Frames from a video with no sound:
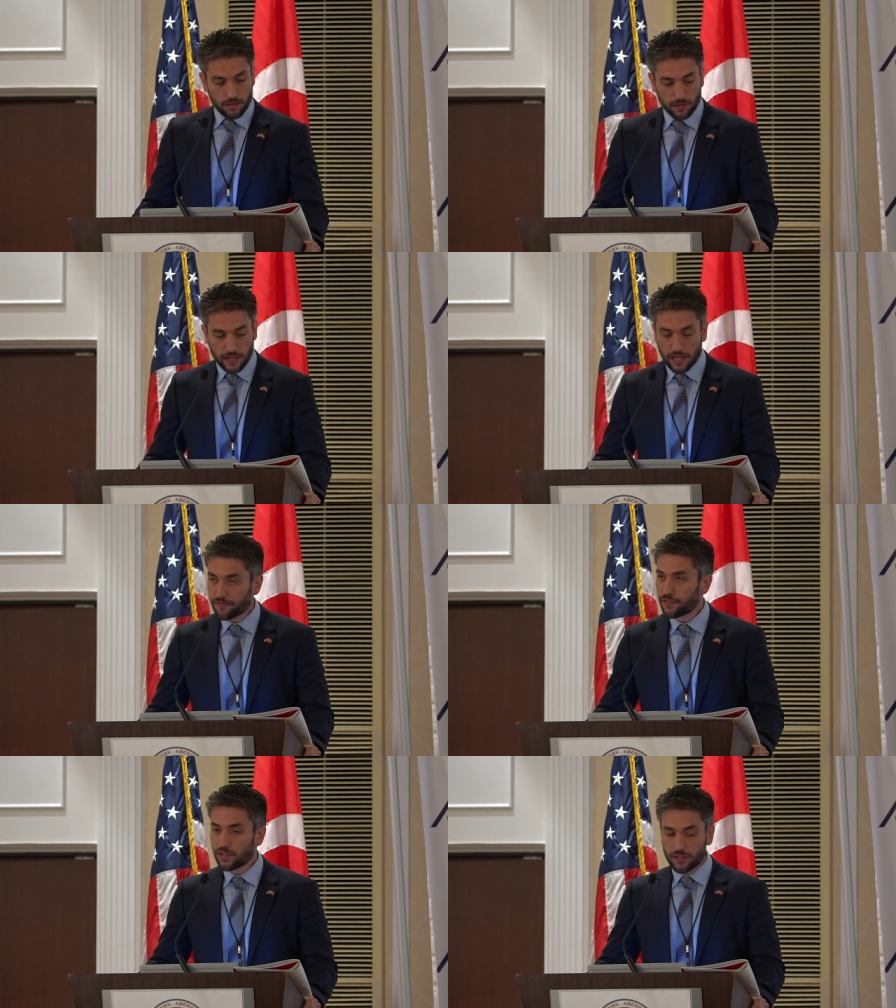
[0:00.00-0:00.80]
Without
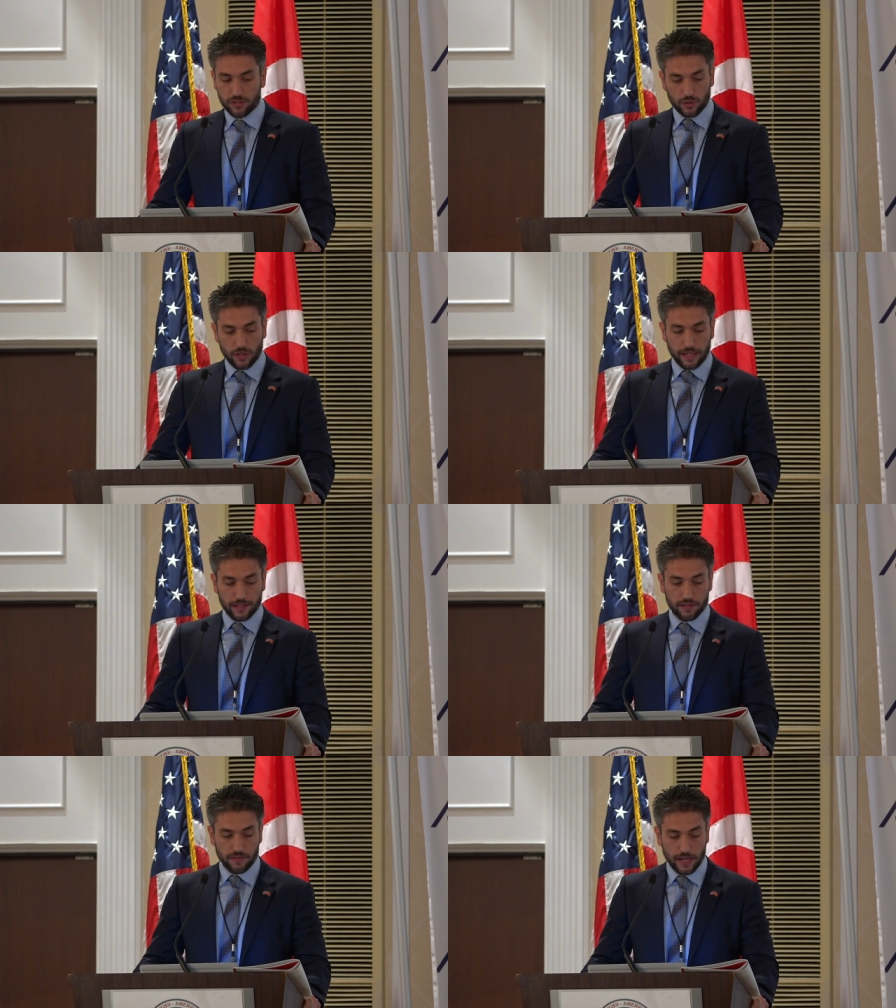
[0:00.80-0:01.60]
further ado, I'd like
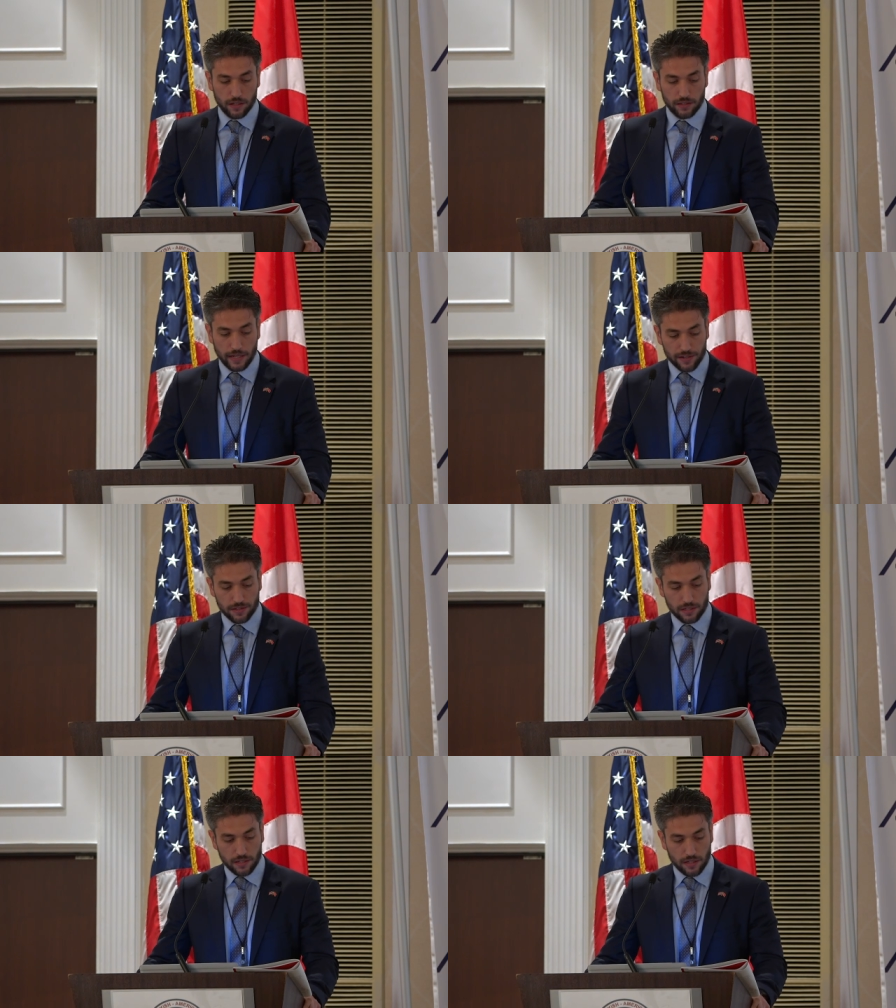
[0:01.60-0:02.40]
to invite our
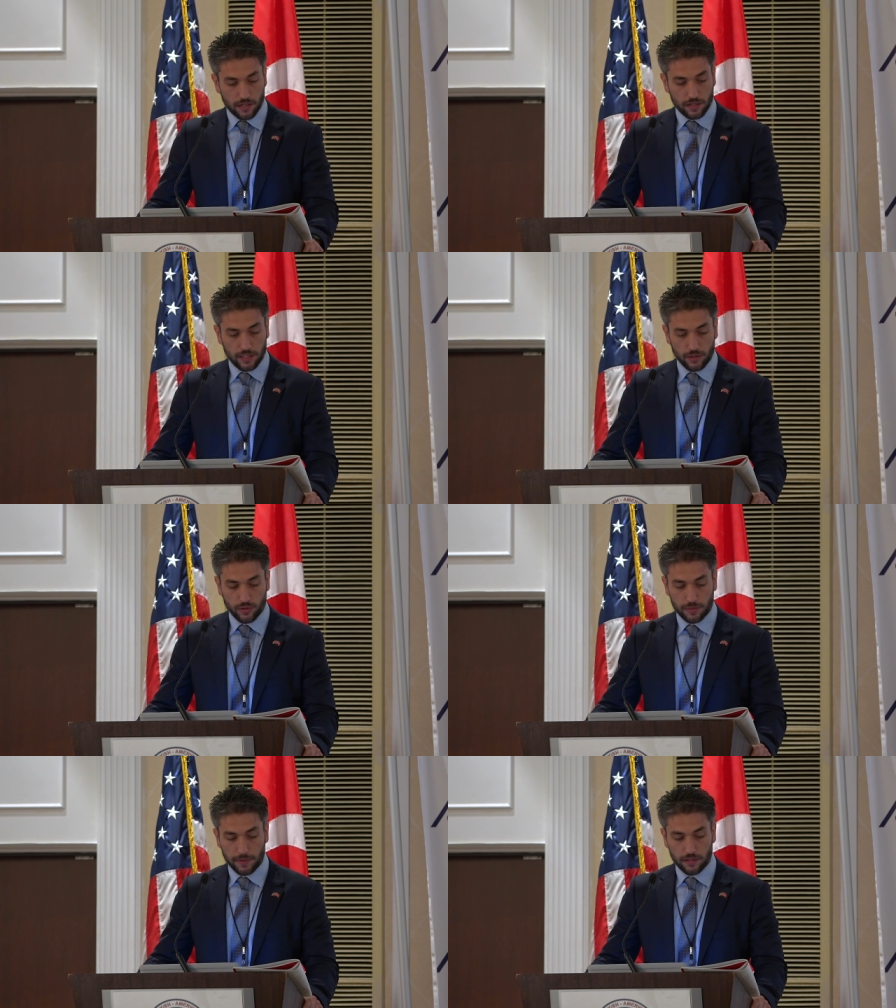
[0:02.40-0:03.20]
next uh, keynote
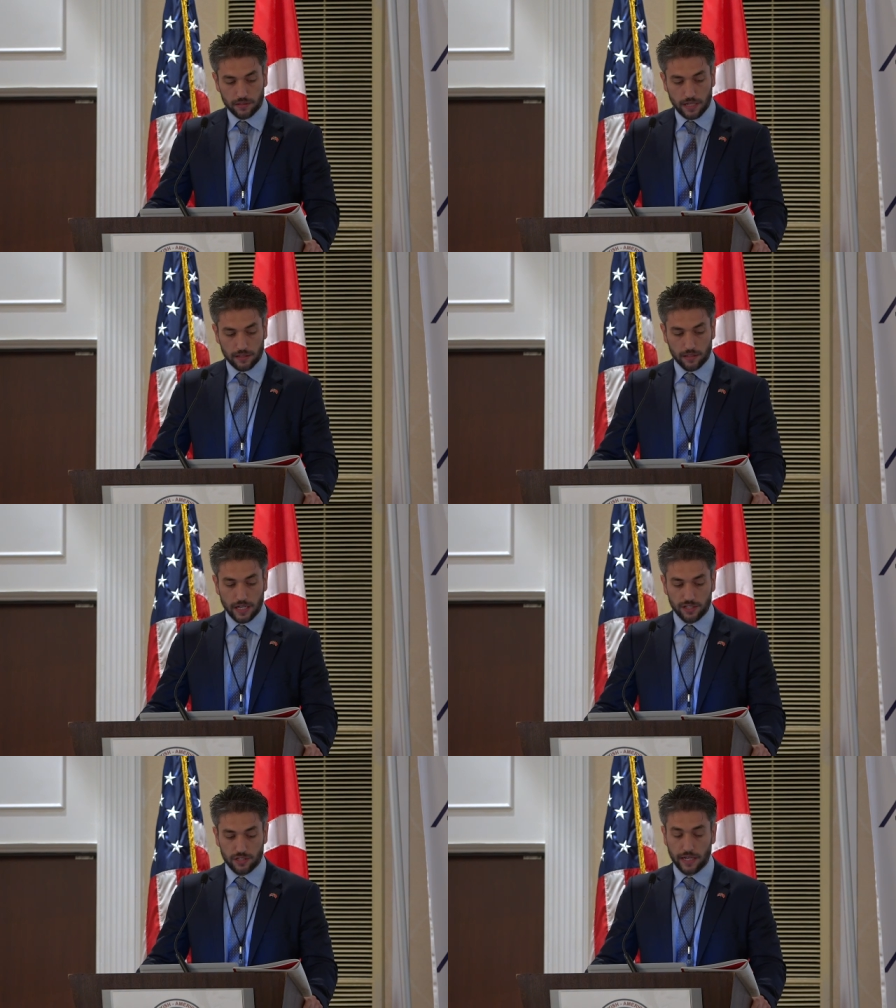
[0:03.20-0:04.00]
speaker, Dr.
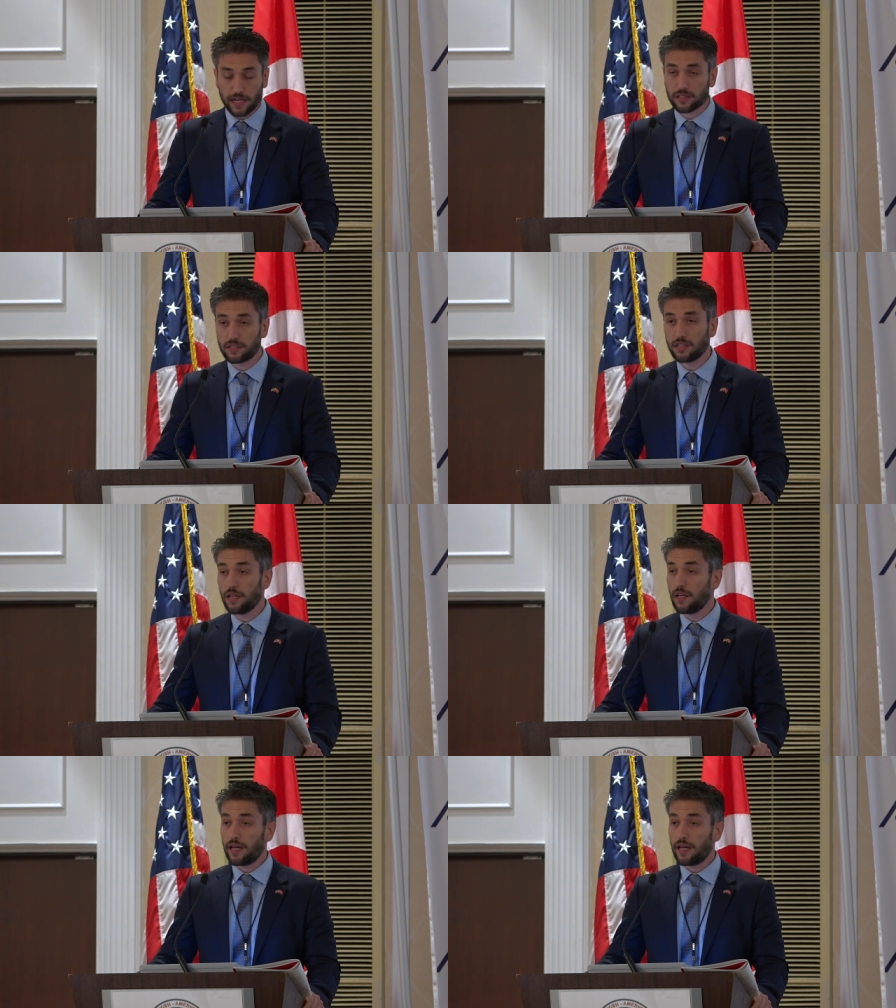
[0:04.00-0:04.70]
Yalcin Ayaslı.